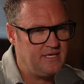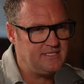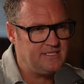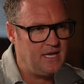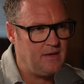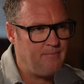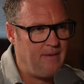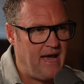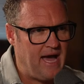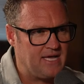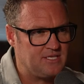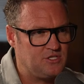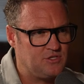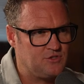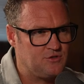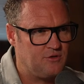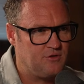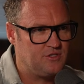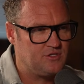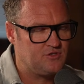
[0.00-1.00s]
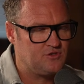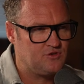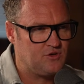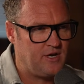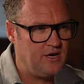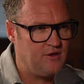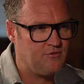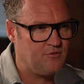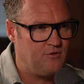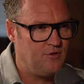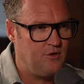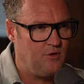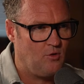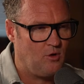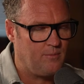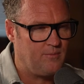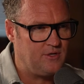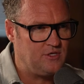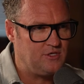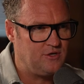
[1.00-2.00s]
they say it passes through, it's traded through New
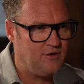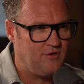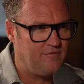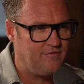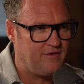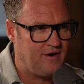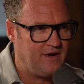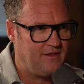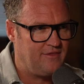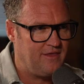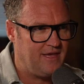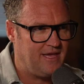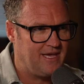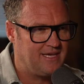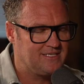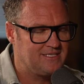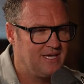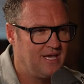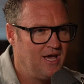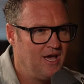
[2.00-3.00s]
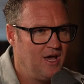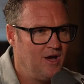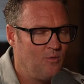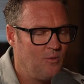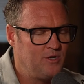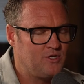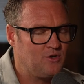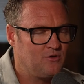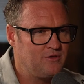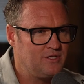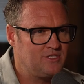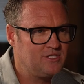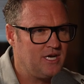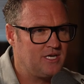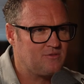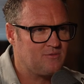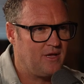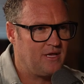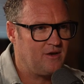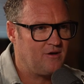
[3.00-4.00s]
York. But you know the funny thing is, we told the
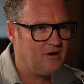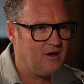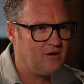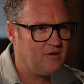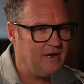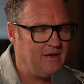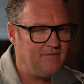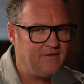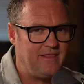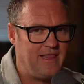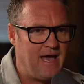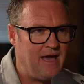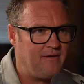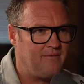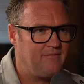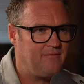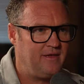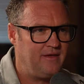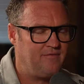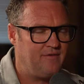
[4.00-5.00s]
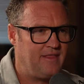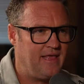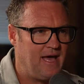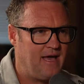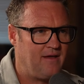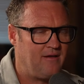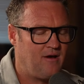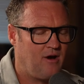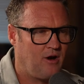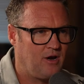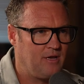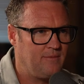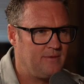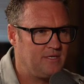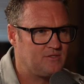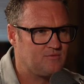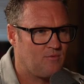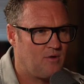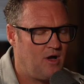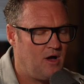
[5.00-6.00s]
judge, we're like, Your Honor, even that
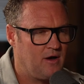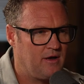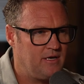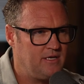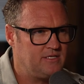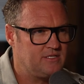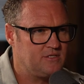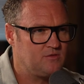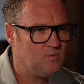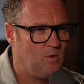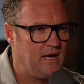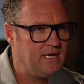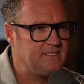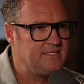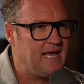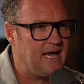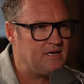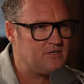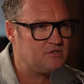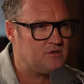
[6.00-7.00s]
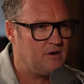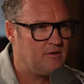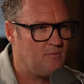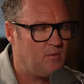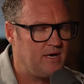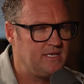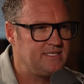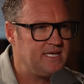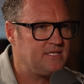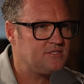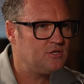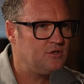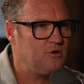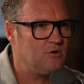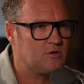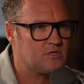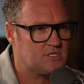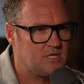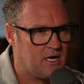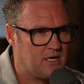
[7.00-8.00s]
argument's wrong. And he says, why is that? Why is that? It's a New
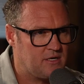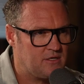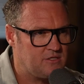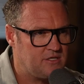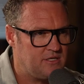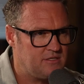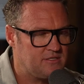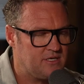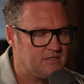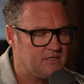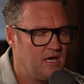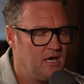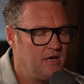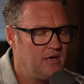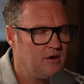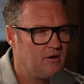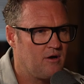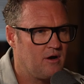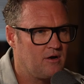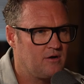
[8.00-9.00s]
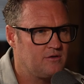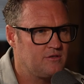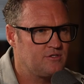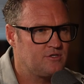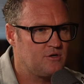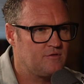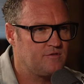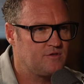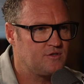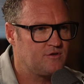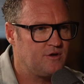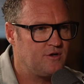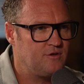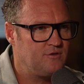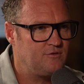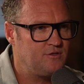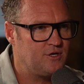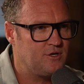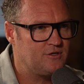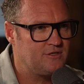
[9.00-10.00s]
York Stock Exchange. He says, Your Honor, the servers are in
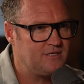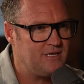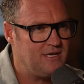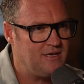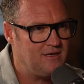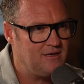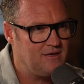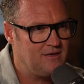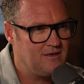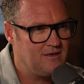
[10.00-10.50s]
New Jersey.